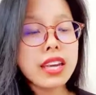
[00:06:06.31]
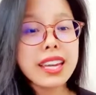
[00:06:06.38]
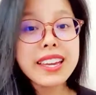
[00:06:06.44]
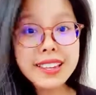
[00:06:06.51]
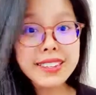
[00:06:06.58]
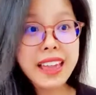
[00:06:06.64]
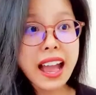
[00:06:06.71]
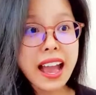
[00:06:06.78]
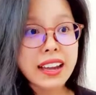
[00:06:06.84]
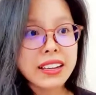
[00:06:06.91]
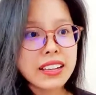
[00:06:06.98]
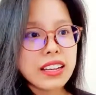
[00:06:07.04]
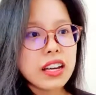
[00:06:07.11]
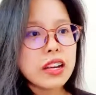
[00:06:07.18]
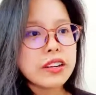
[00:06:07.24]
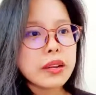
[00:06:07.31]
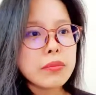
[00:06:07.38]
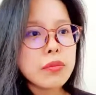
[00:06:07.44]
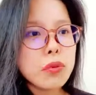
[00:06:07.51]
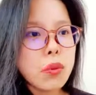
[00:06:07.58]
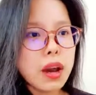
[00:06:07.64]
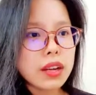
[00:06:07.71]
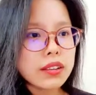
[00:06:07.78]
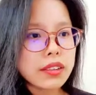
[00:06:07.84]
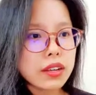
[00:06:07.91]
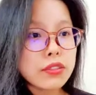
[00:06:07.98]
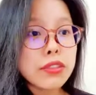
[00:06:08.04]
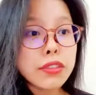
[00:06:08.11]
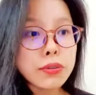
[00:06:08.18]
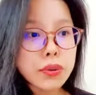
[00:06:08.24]
is that number 1,
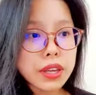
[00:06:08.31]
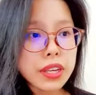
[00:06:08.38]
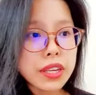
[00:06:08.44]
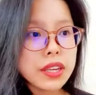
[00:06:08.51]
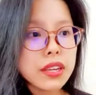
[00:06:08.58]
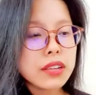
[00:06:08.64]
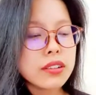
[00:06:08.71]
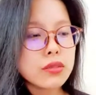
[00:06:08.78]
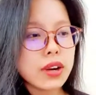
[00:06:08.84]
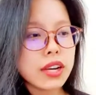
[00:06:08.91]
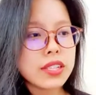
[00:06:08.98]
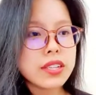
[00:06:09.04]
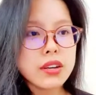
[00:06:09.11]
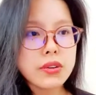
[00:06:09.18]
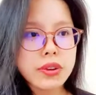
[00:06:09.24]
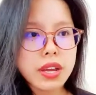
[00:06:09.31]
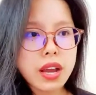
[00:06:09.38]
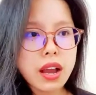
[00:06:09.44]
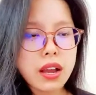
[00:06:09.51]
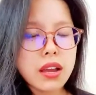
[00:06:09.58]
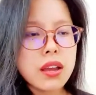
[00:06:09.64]
there's 3 criteria.